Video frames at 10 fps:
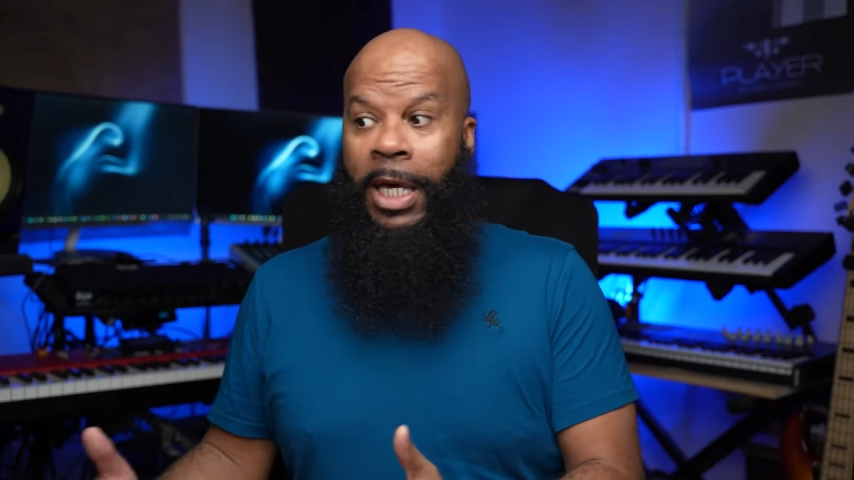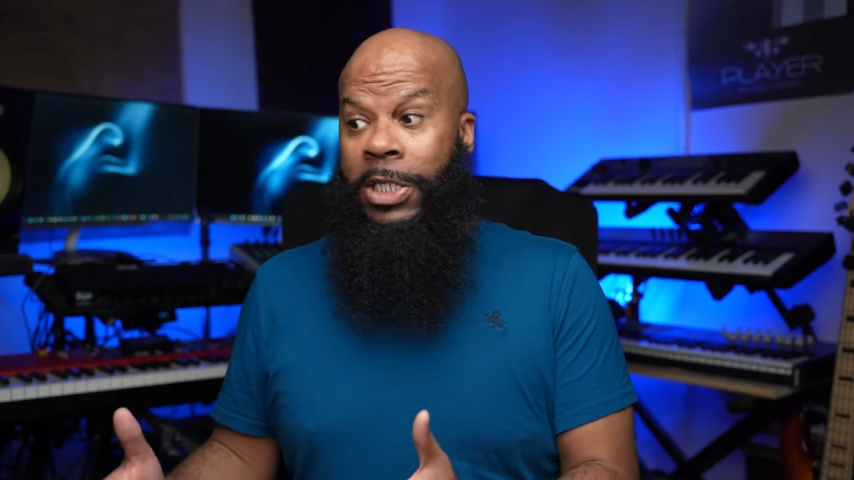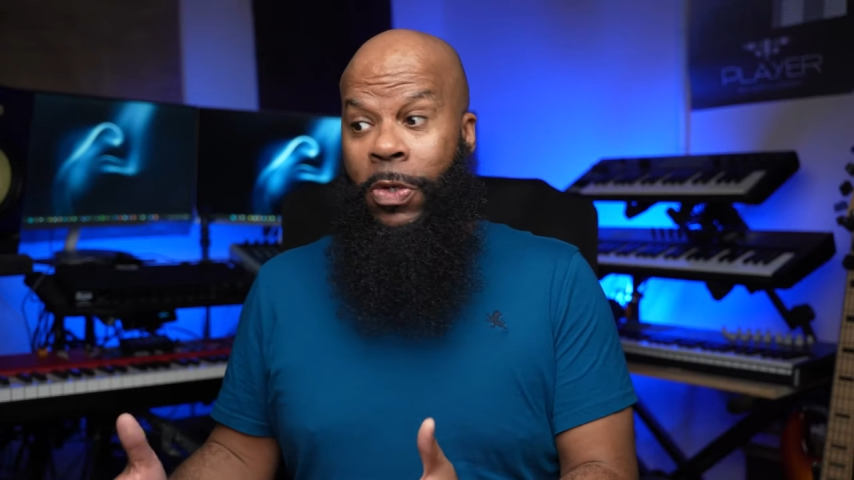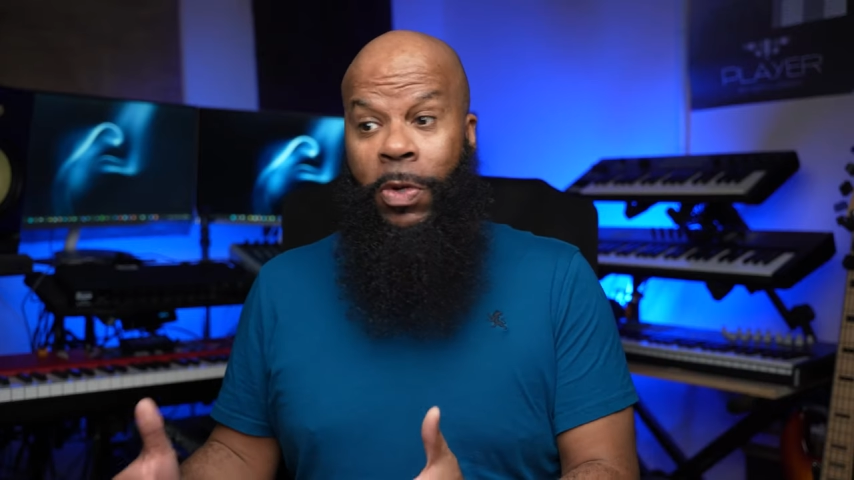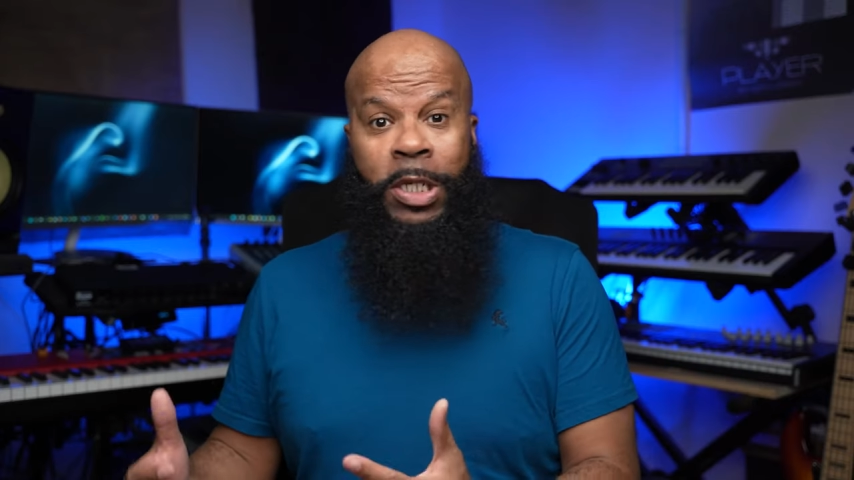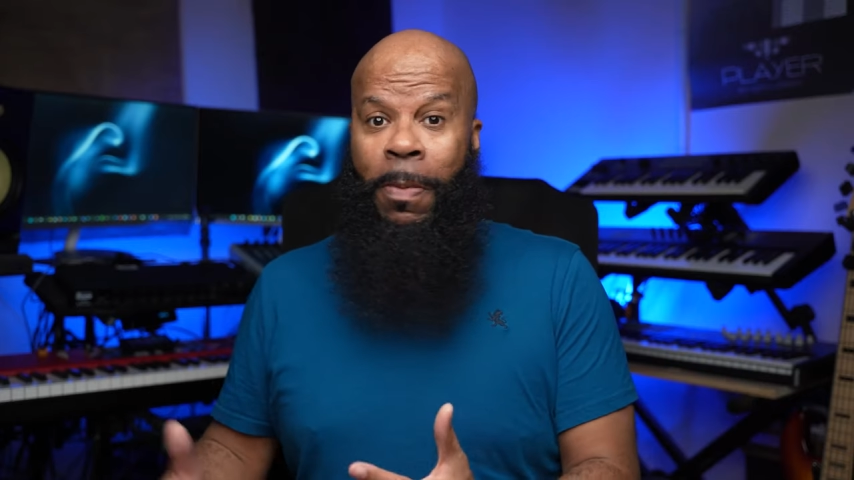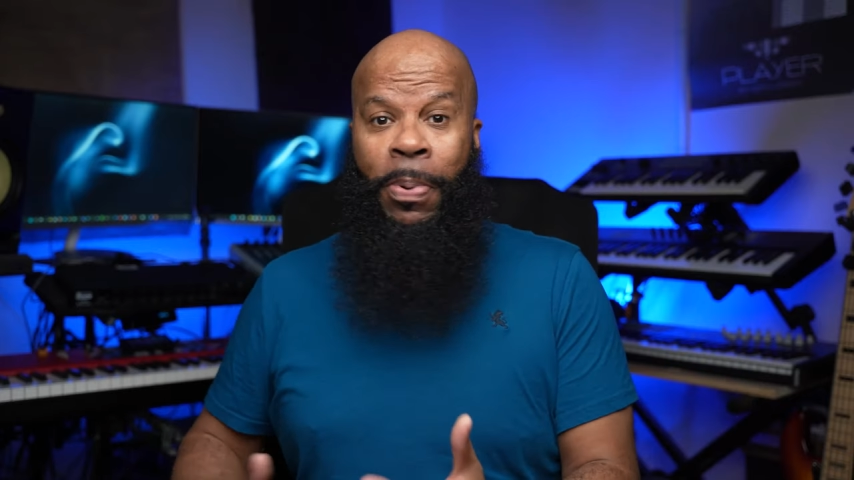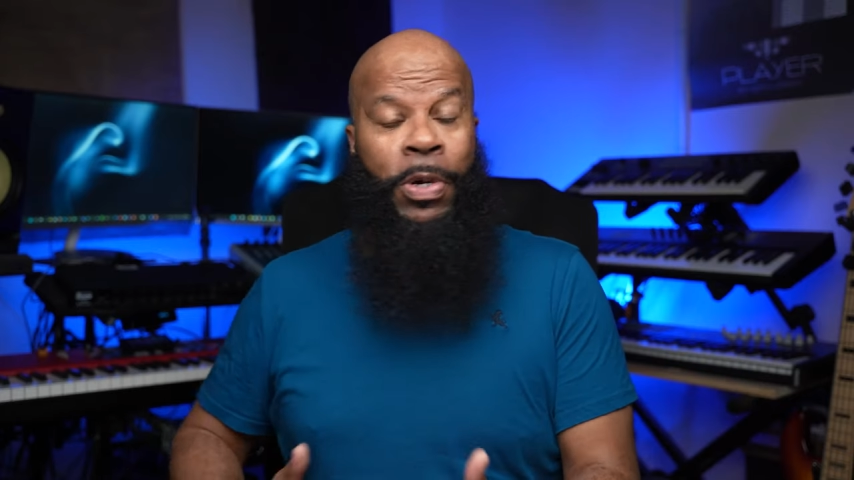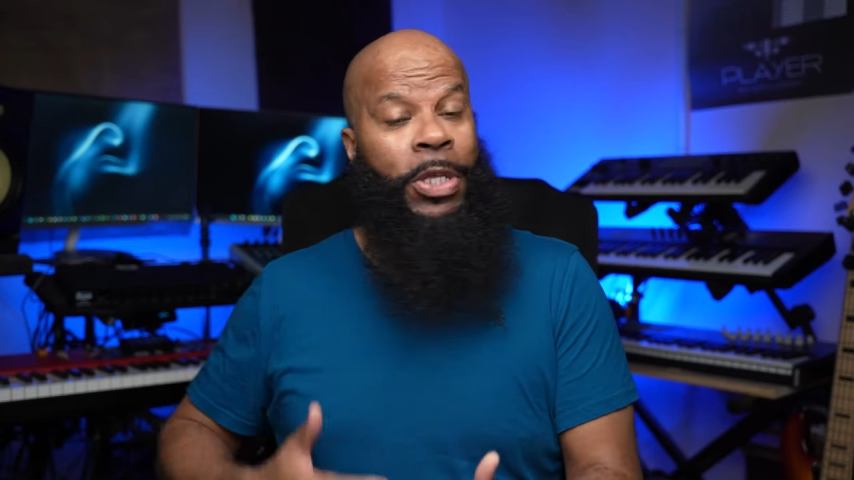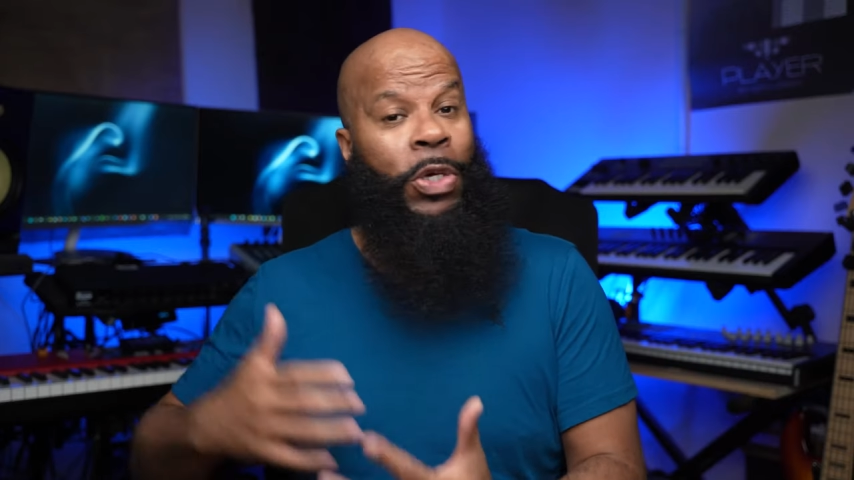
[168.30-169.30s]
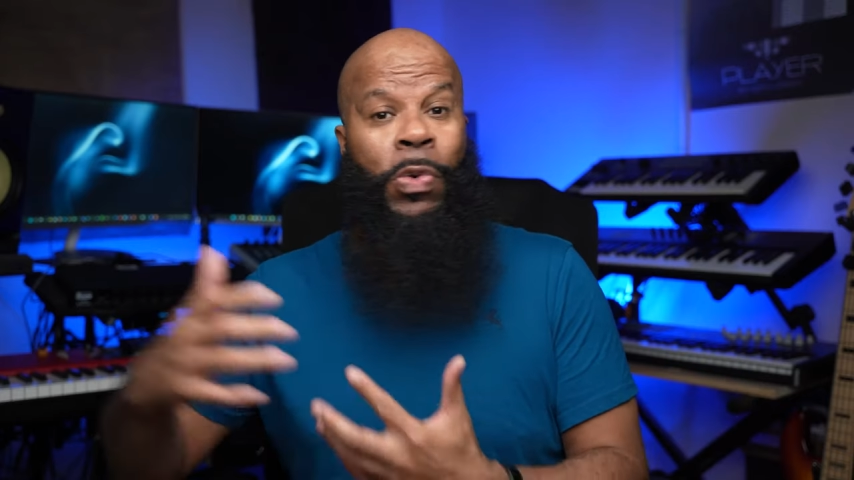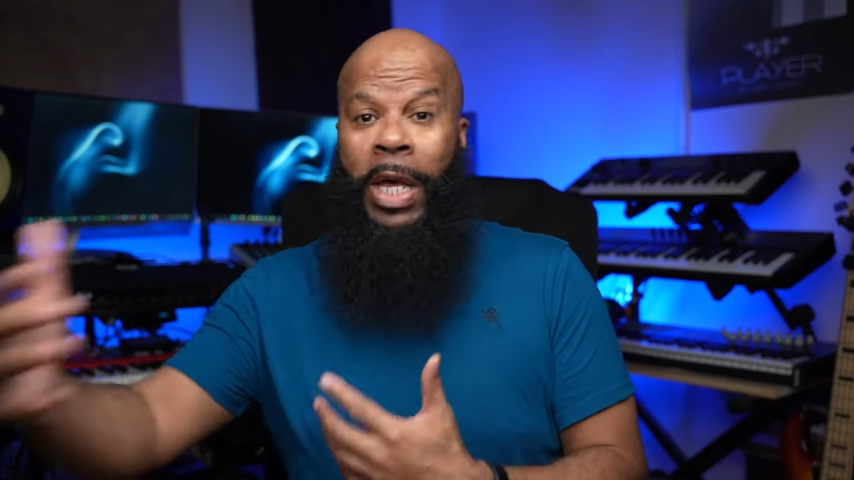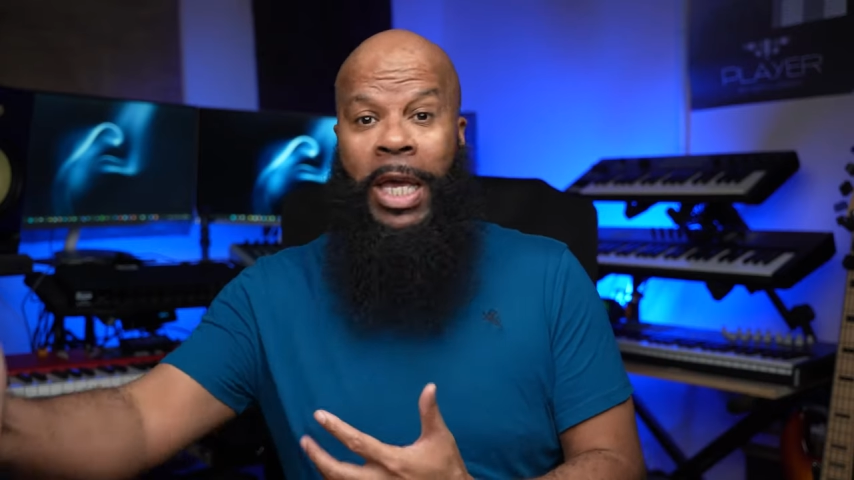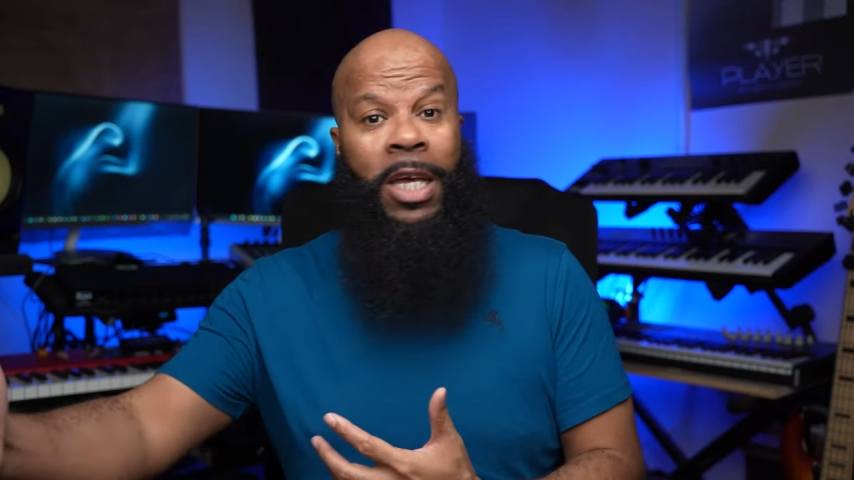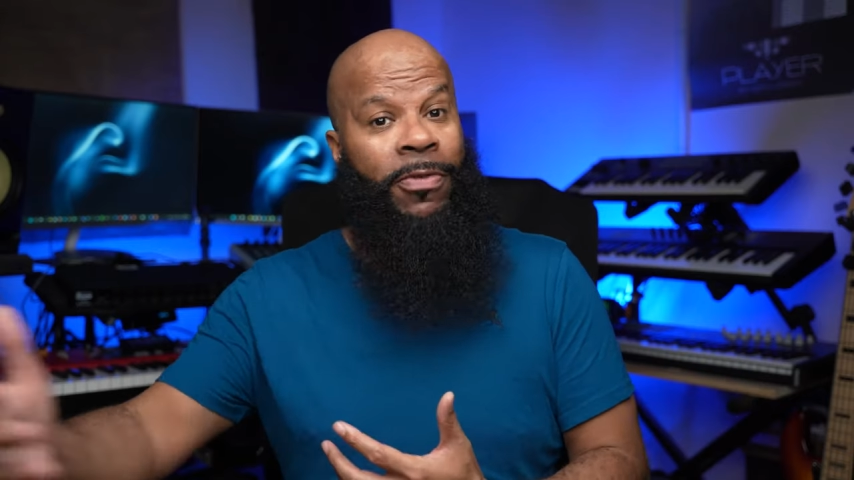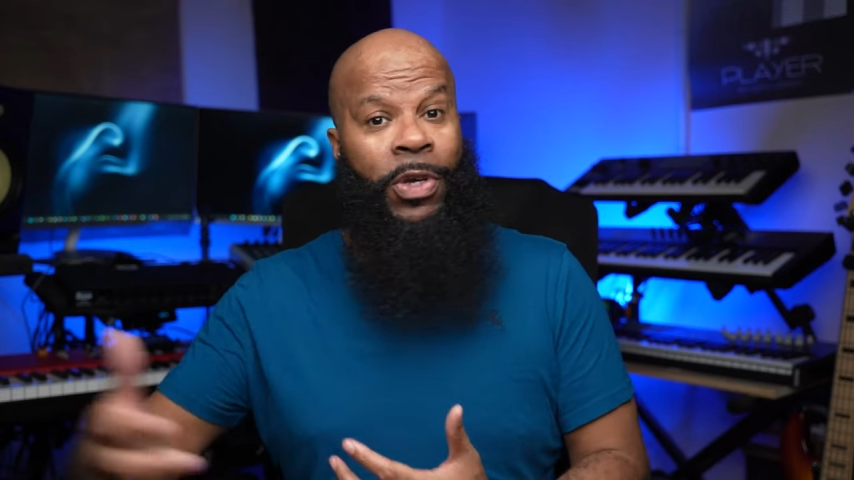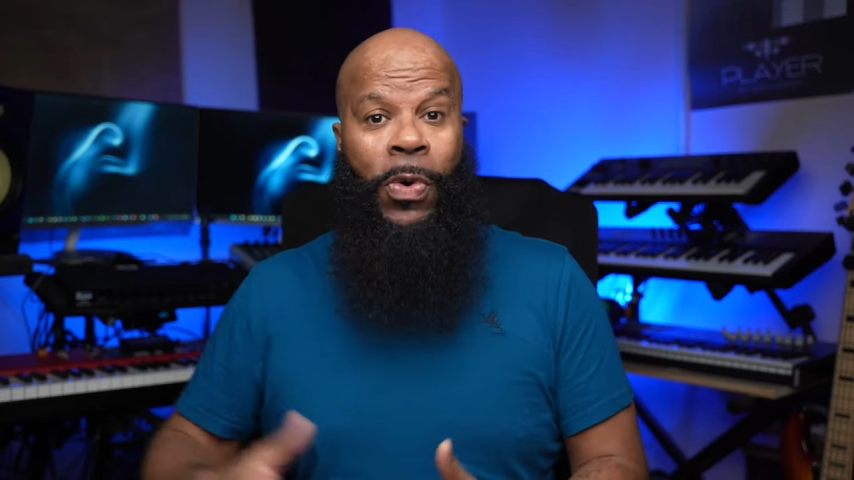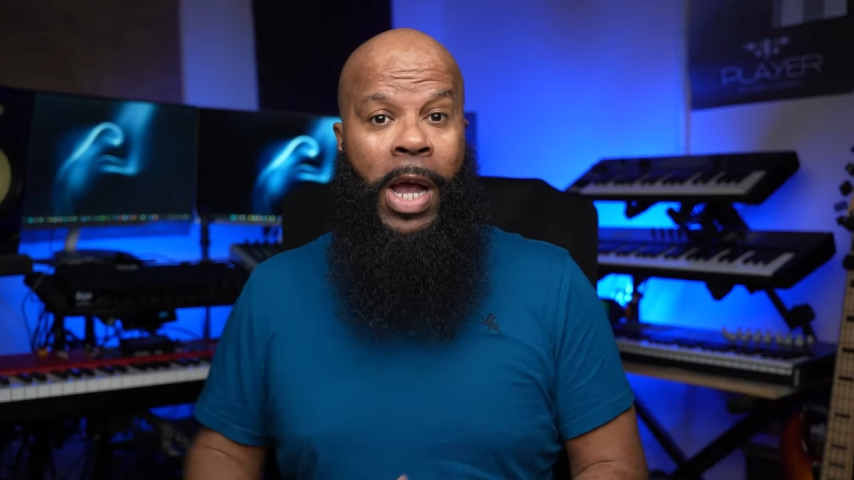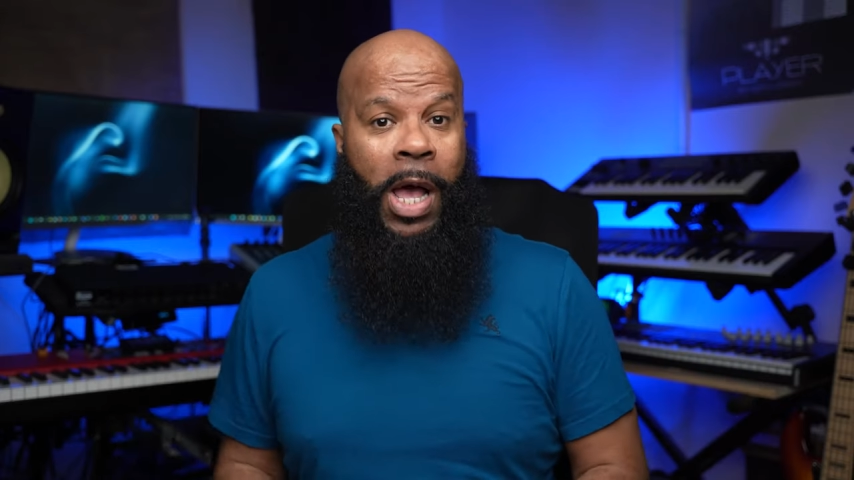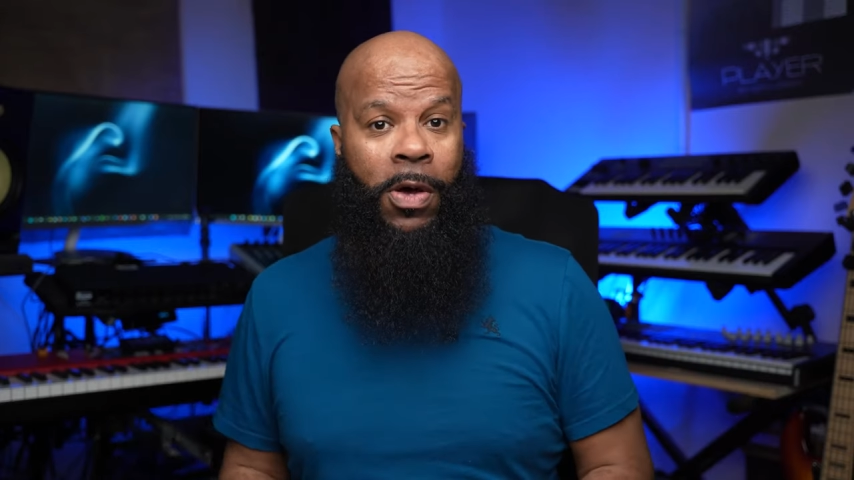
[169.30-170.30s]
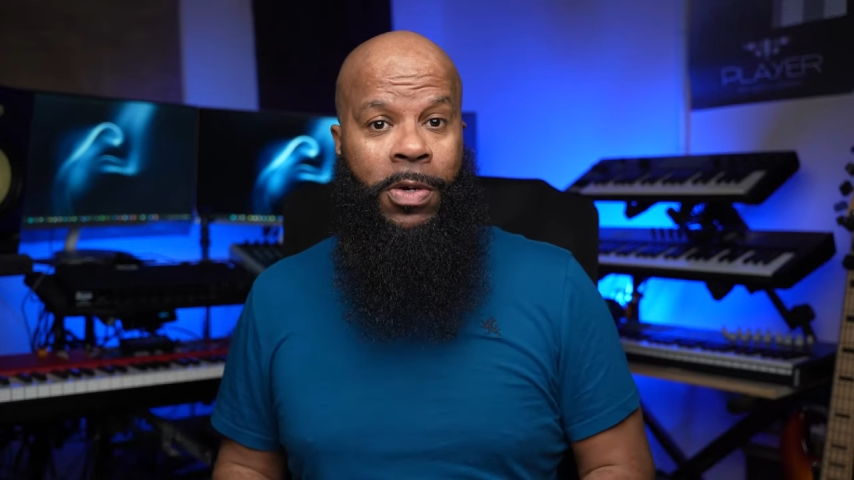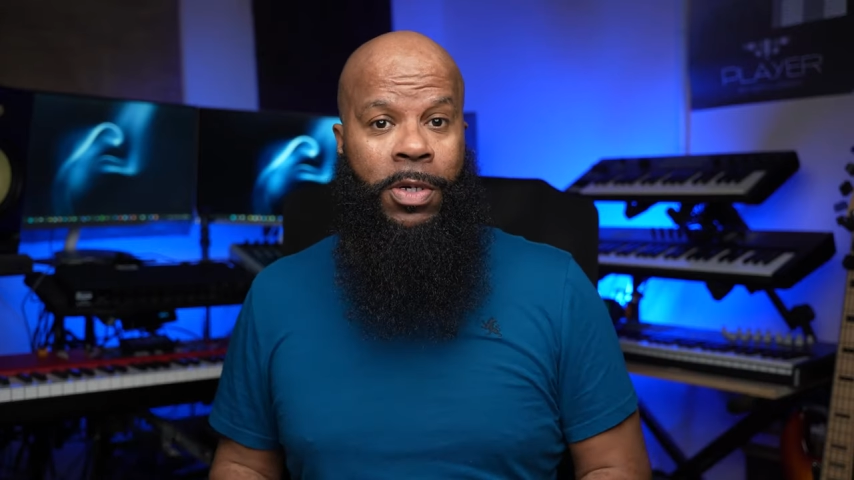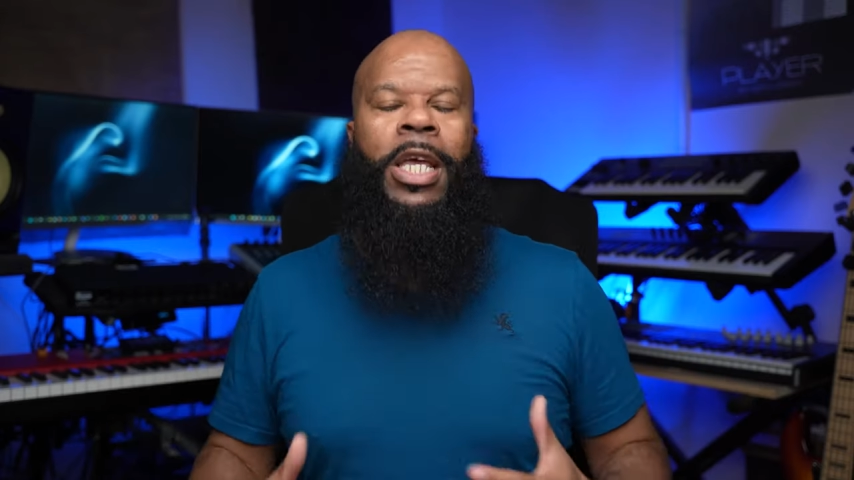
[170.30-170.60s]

is going to put you ahead of the crowd.